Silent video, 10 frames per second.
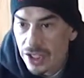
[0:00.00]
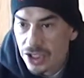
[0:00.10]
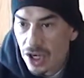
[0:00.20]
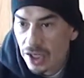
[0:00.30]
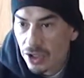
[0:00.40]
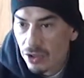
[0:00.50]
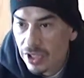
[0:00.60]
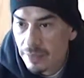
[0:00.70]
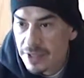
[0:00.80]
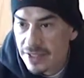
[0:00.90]
John
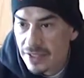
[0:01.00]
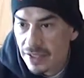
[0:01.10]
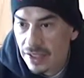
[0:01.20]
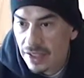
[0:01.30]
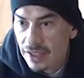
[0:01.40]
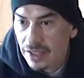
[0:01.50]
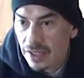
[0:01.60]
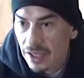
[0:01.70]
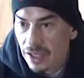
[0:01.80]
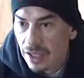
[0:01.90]
Cripps
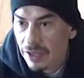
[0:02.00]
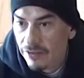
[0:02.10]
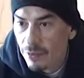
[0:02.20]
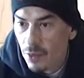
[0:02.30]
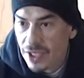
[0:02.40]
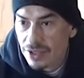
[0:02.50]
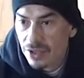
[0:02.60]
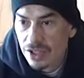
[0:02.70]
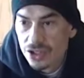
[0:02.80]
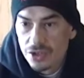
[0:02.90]
from
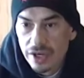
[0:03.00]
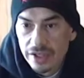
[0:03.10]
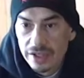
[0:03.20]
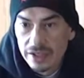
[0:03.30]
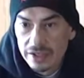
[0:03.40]
Western Australia,